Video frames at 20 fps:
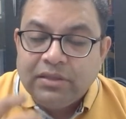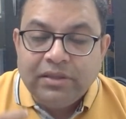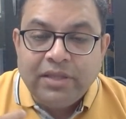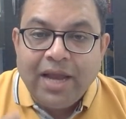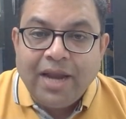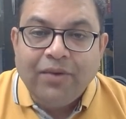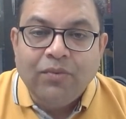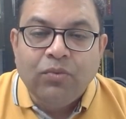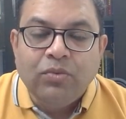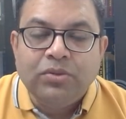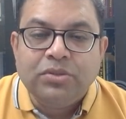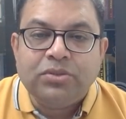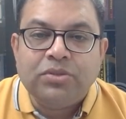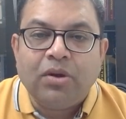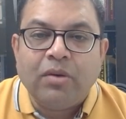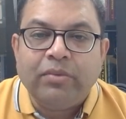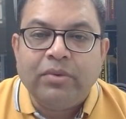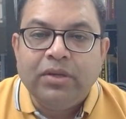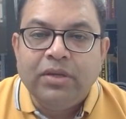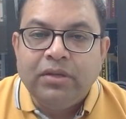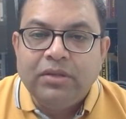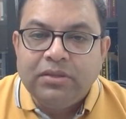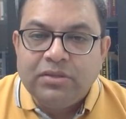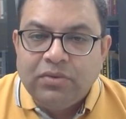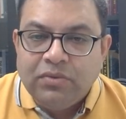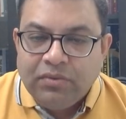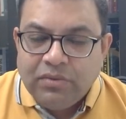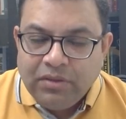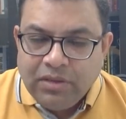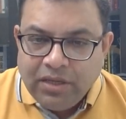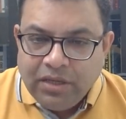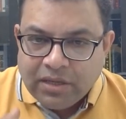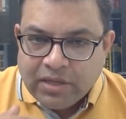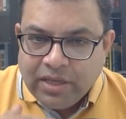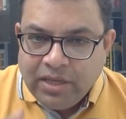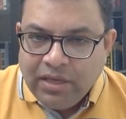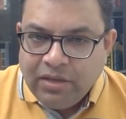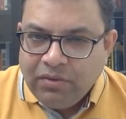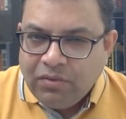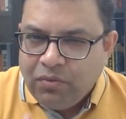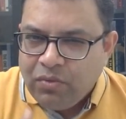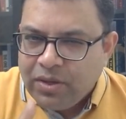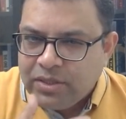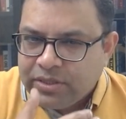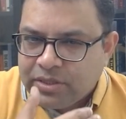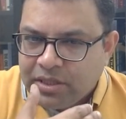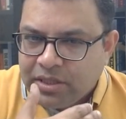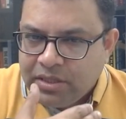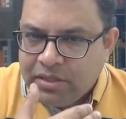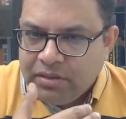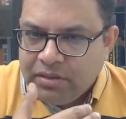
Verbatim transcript: that won't stop. So a king who has